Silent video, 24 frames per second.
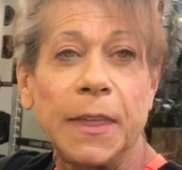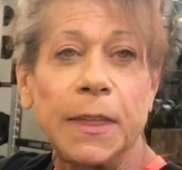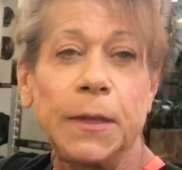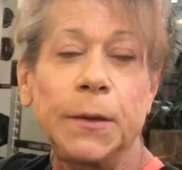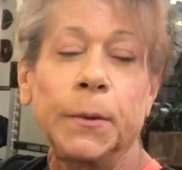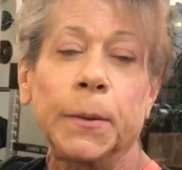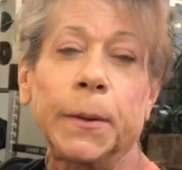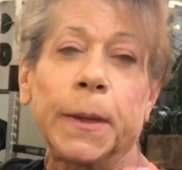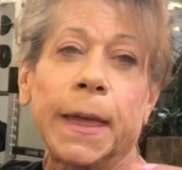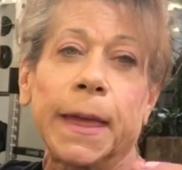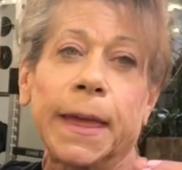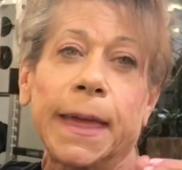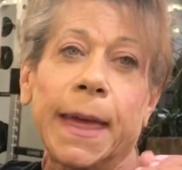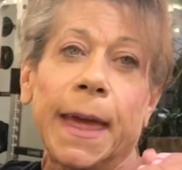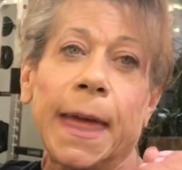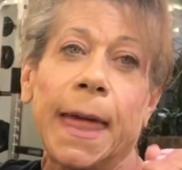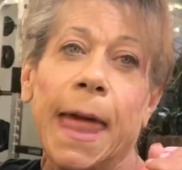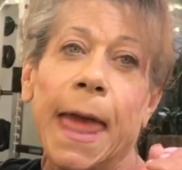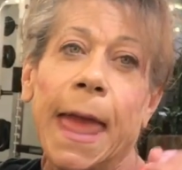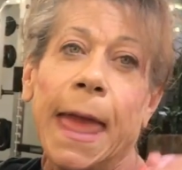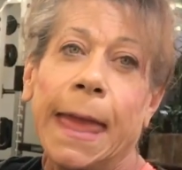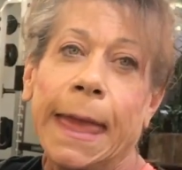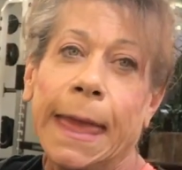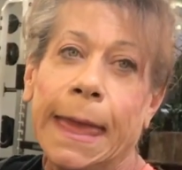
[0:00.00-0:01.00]
that you can
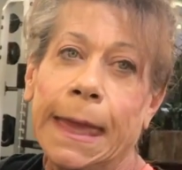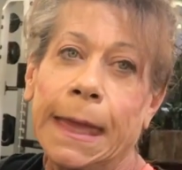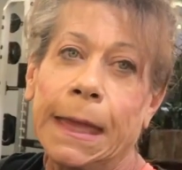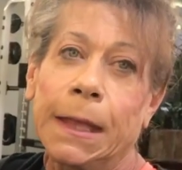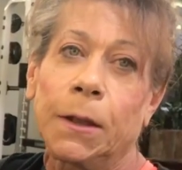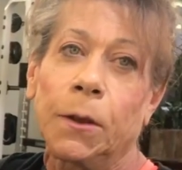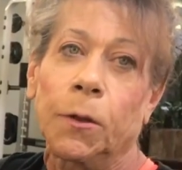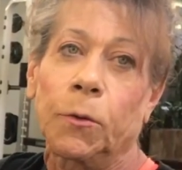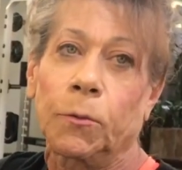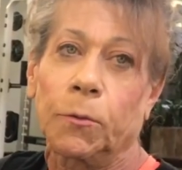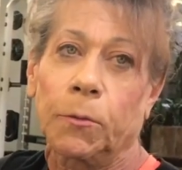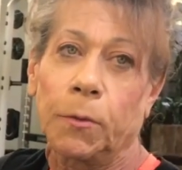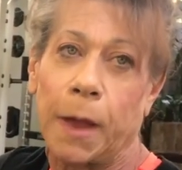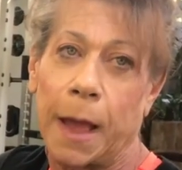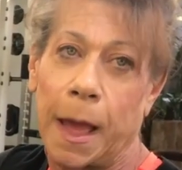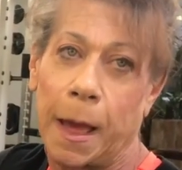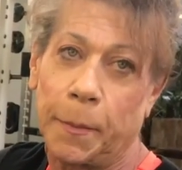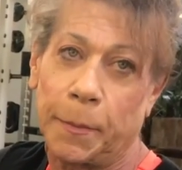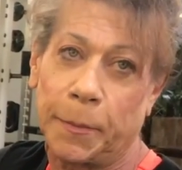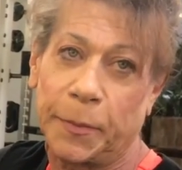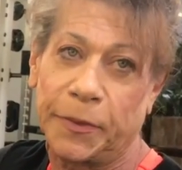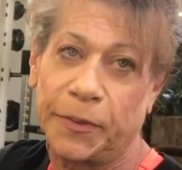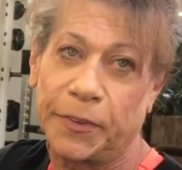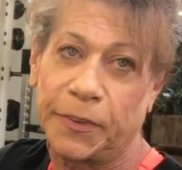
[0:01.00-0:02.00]
get 8
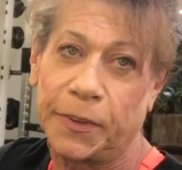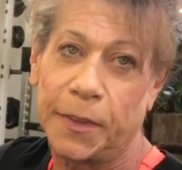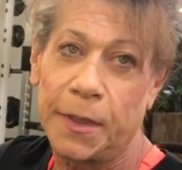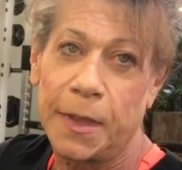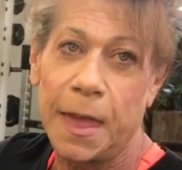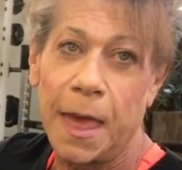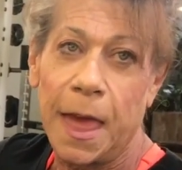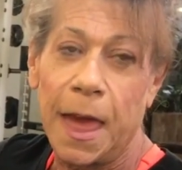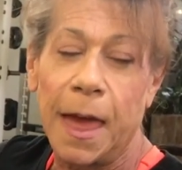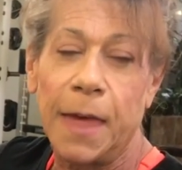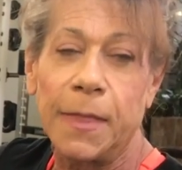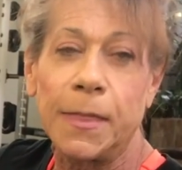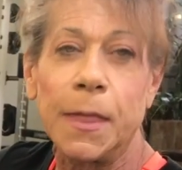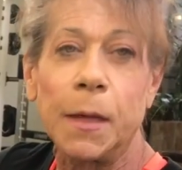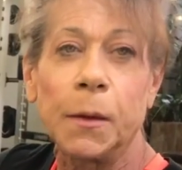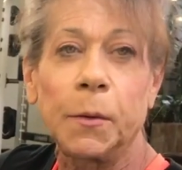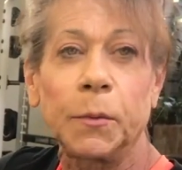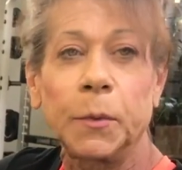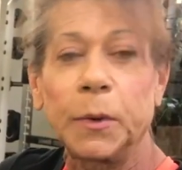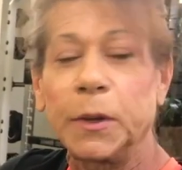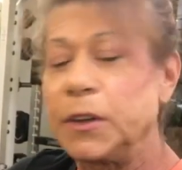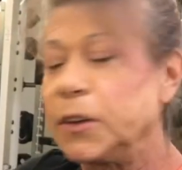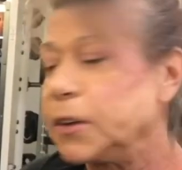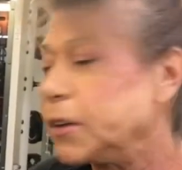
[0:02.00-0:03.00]
reps. And
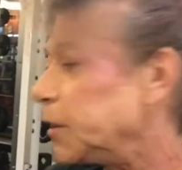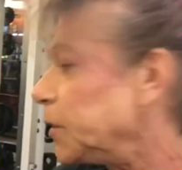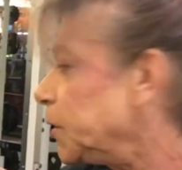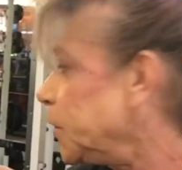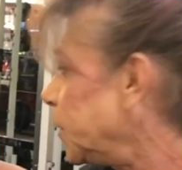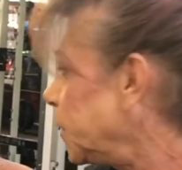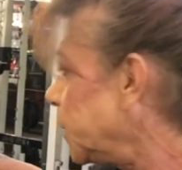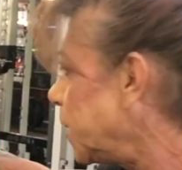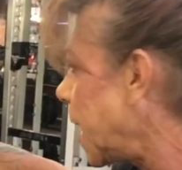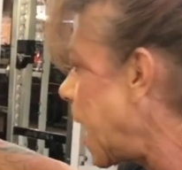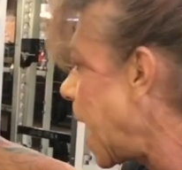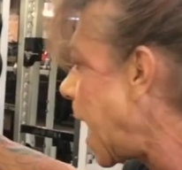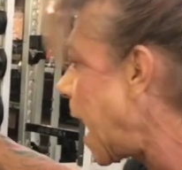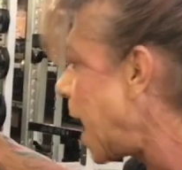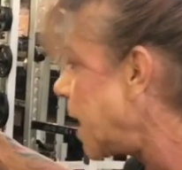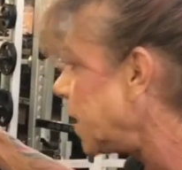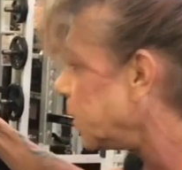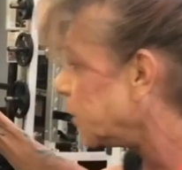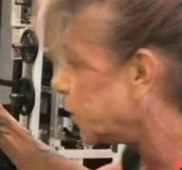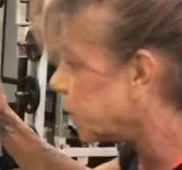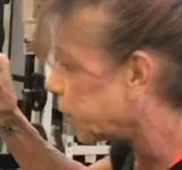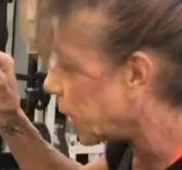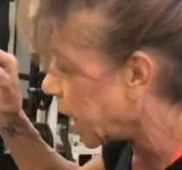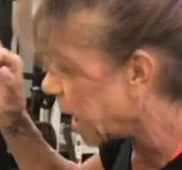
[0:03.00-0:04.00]
then when you can do
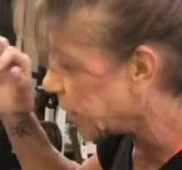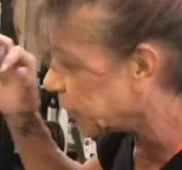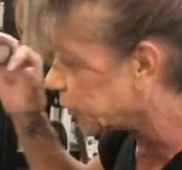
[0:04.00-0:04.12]
that, you